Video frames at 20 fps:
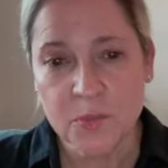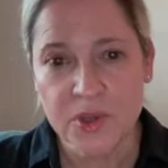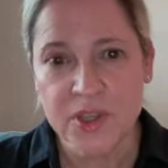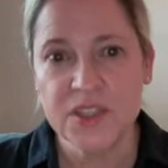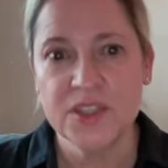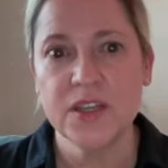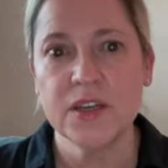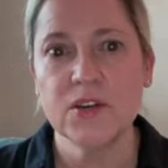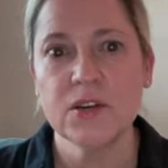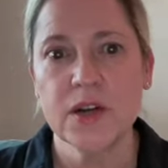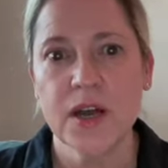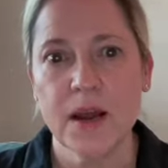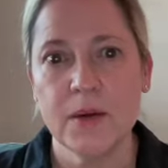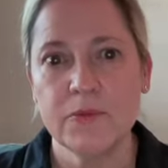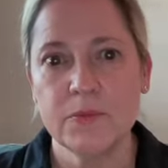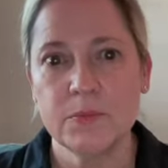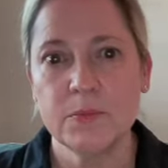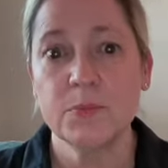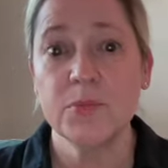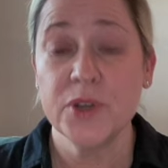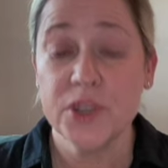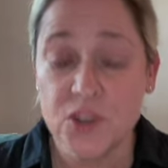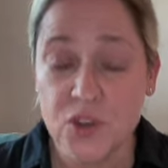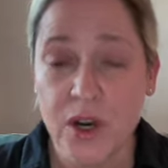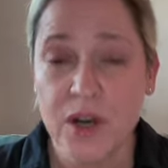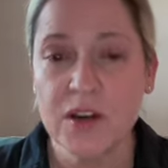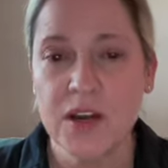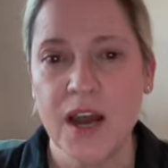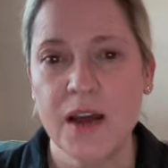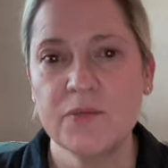
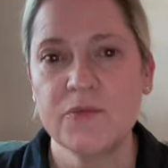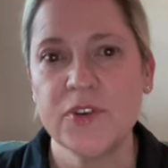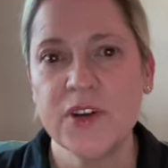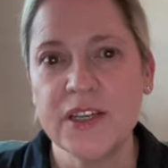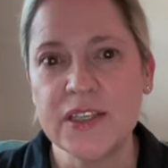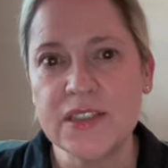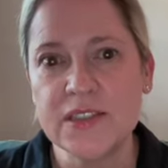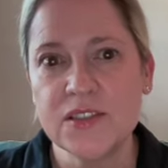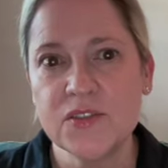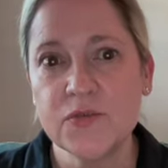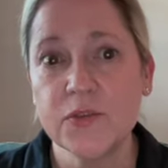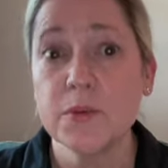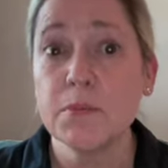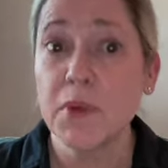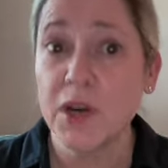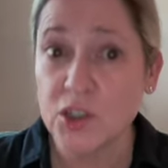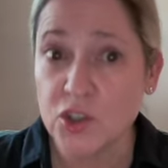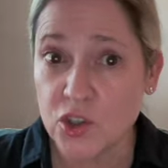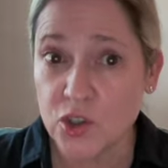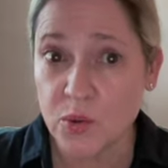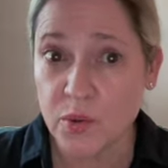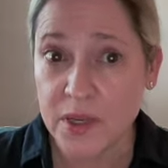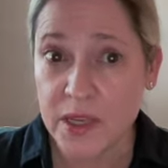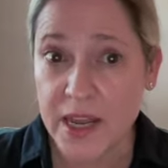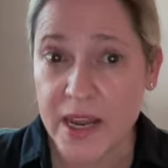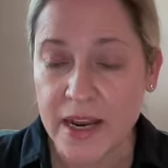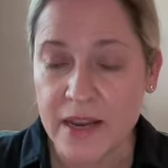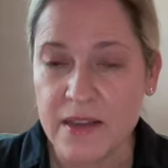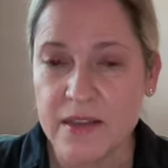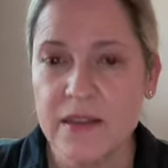pretrial conference for March
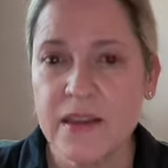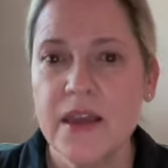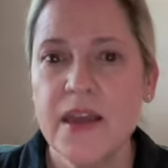28th,